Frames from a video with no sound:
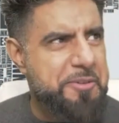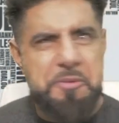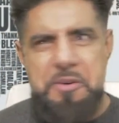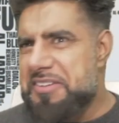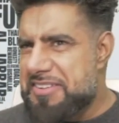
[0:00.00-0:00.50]

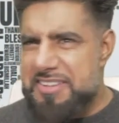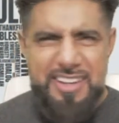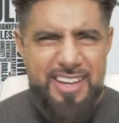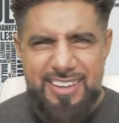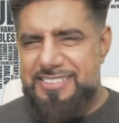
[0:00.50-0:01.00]
what the
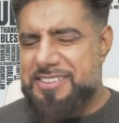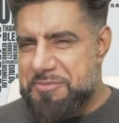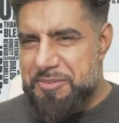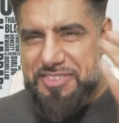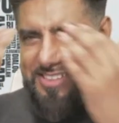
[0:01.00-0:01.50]
hell did
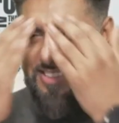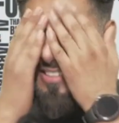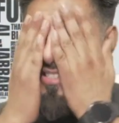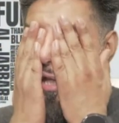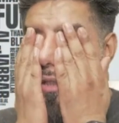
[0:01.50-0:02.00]
Mufti just
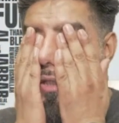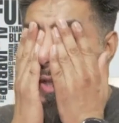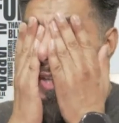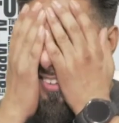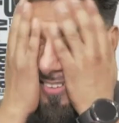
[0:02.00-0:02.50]
say there?
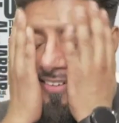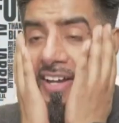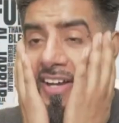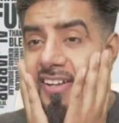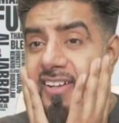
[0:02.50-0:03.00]

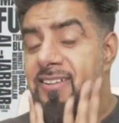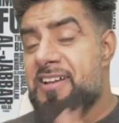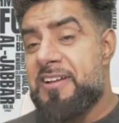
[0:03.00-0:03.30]
Well,